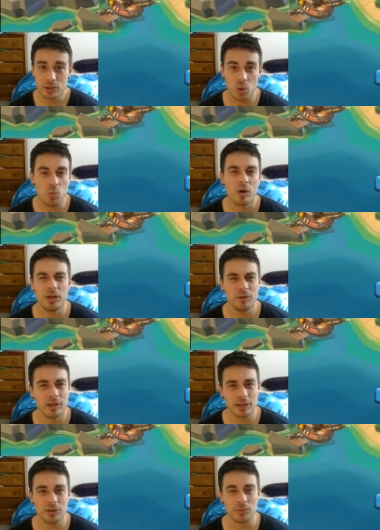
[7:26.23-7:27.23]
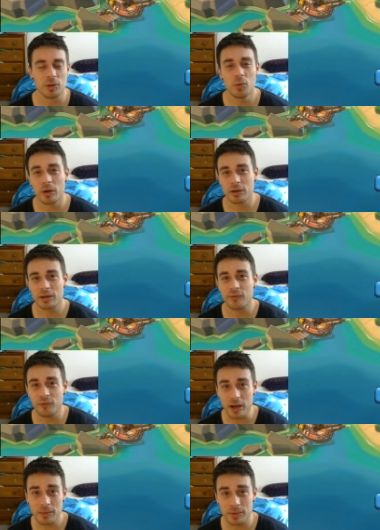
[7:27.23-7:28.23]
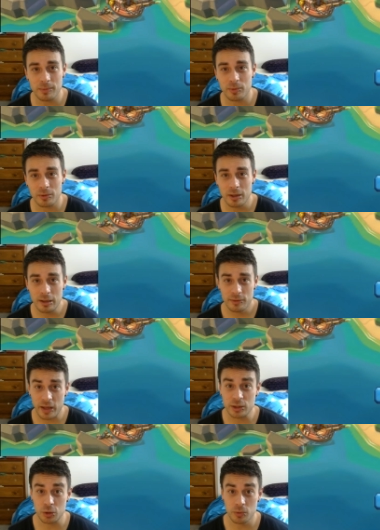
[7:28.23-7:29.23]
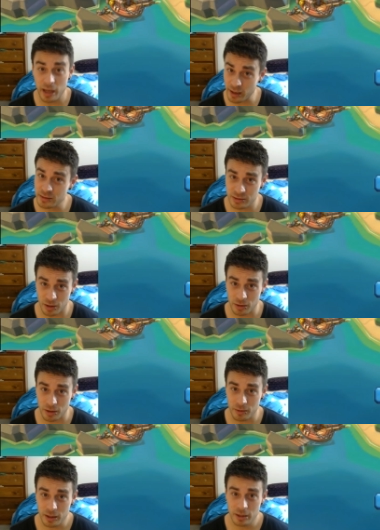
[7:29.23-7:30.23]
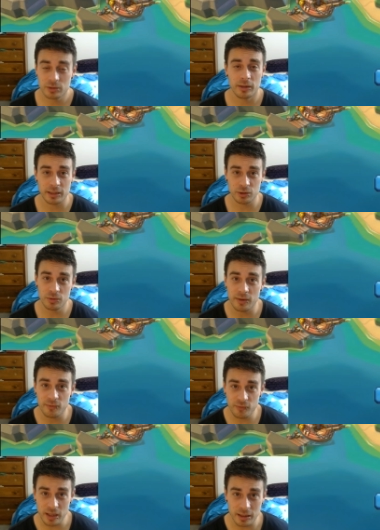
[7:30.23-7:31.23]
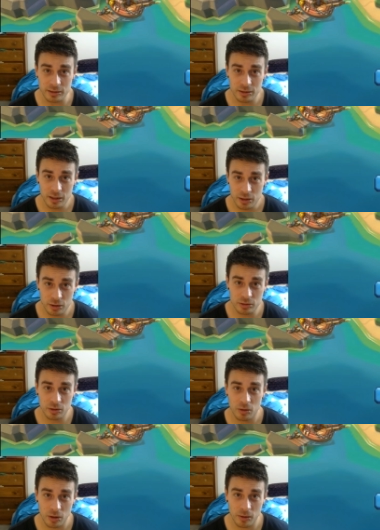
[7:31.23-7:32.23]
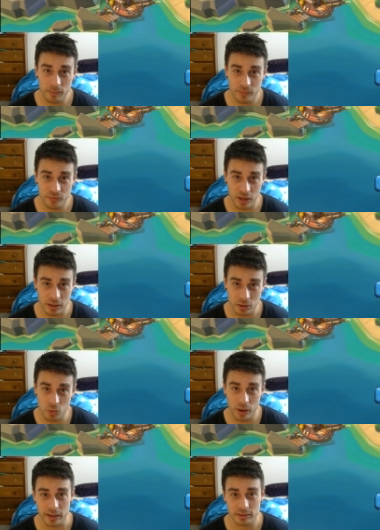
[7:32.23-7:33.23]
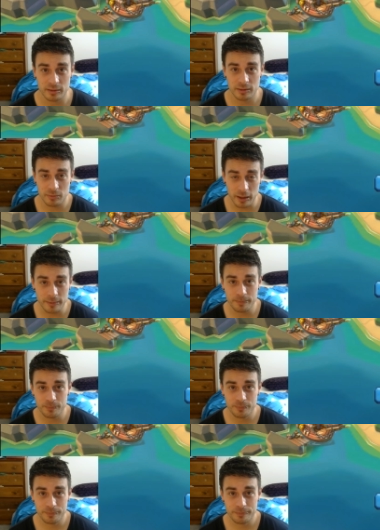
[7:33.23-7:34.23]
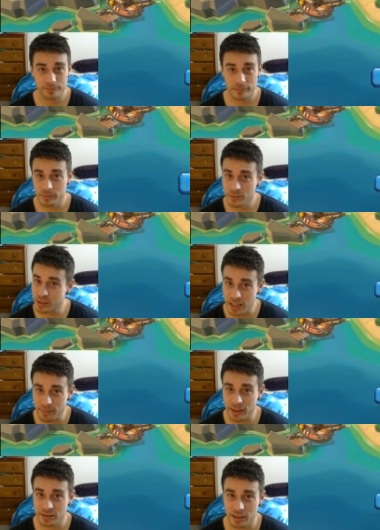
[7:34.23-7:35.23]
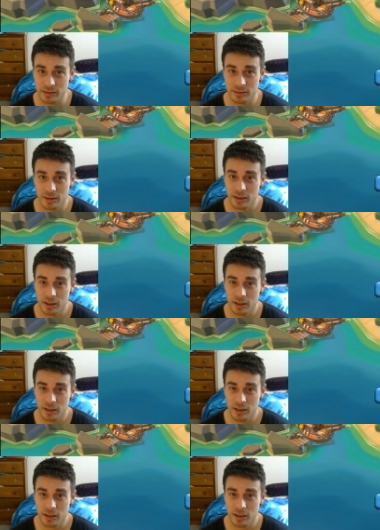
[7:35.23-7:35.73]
So what are you going to do? You are going to fight people that you can solo so that you can finish your solo fucking quest, right? Does that make sense?